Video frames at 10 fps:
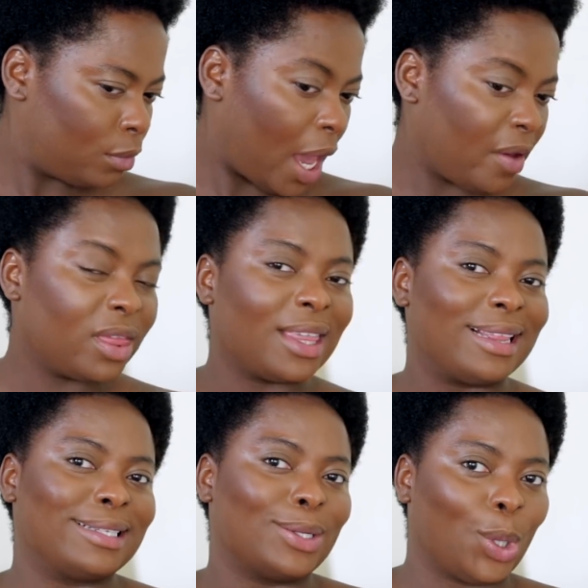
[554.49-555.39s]
I even think
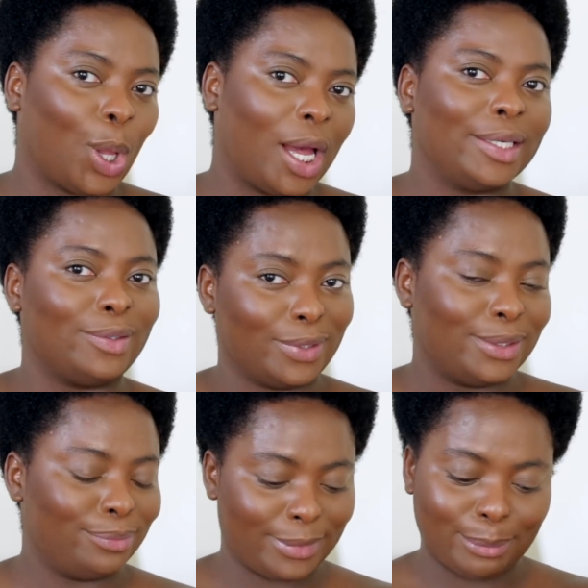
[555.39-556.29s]
that's a lot,
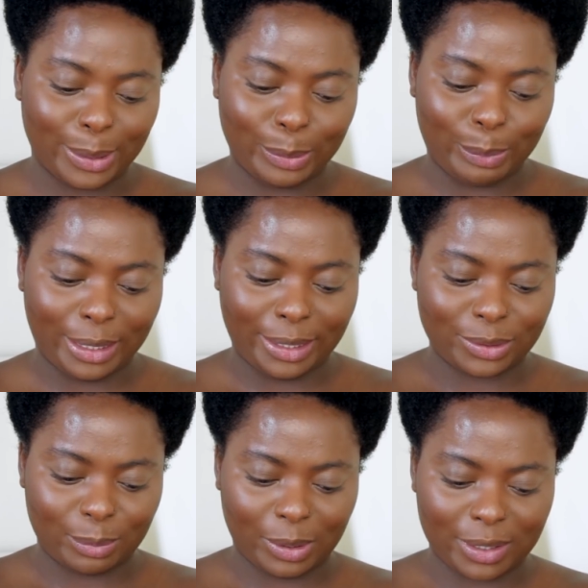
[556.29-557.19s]
even in my opinion,
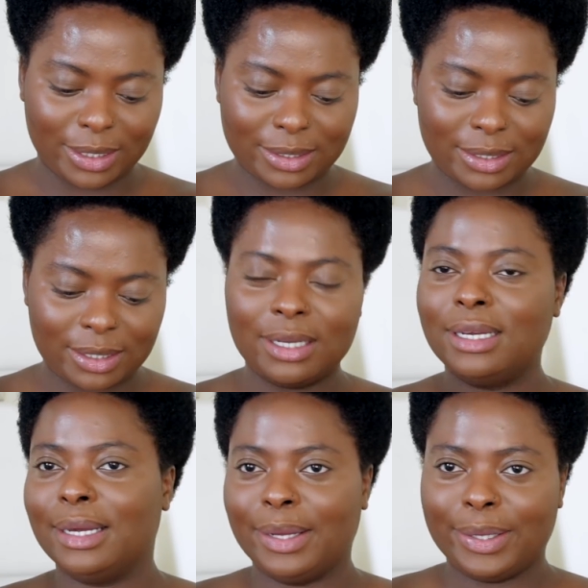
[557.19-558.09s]
to be honest.
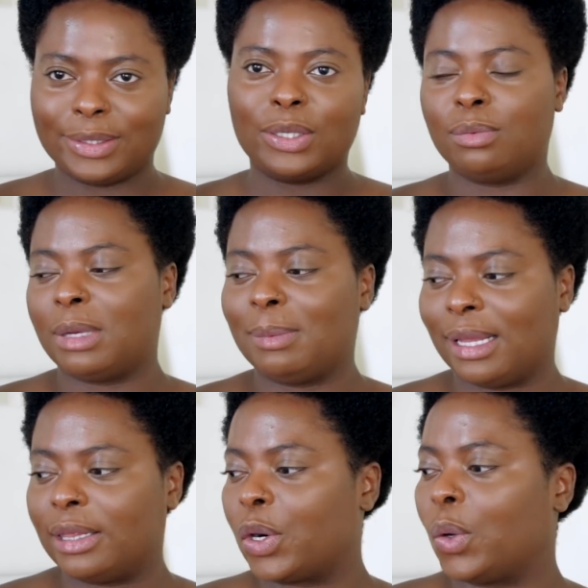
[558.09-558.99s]
So maybe a
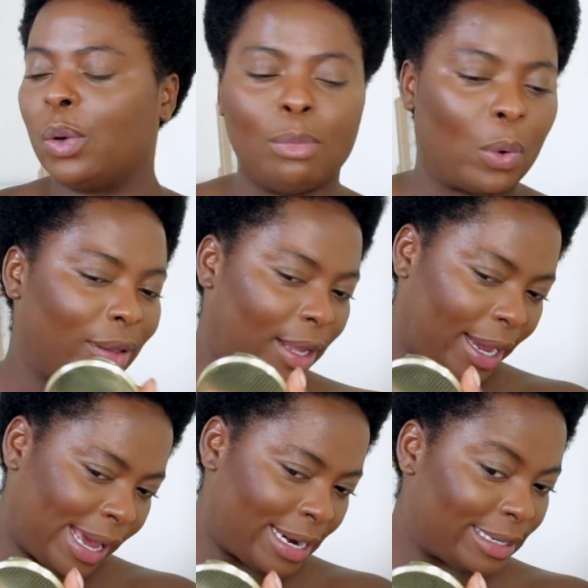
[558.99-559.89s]
little more
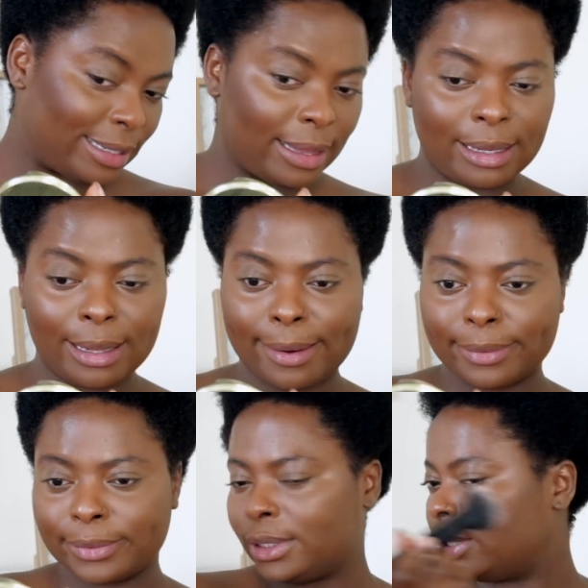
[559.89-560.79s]
light-handed than that
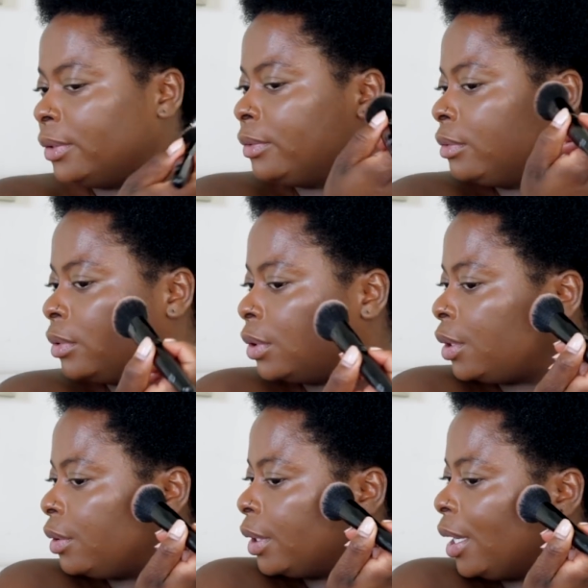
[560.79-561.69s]
would do. So
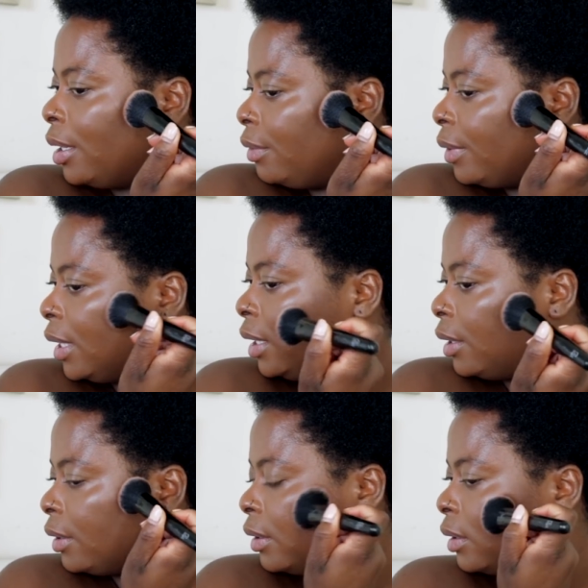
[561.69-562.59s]
again, right
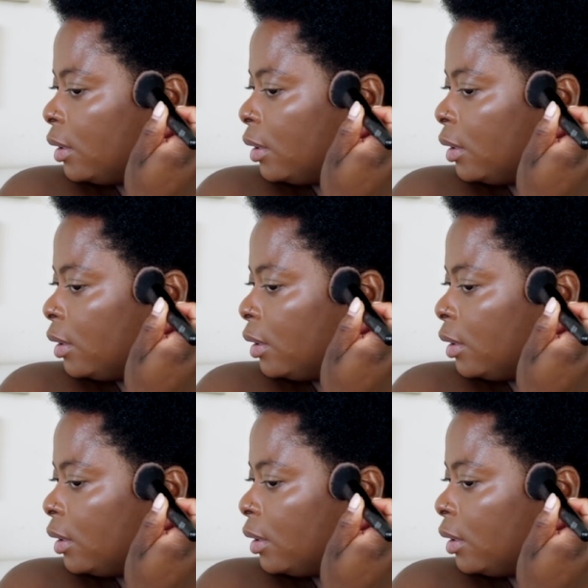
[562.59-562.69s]
here.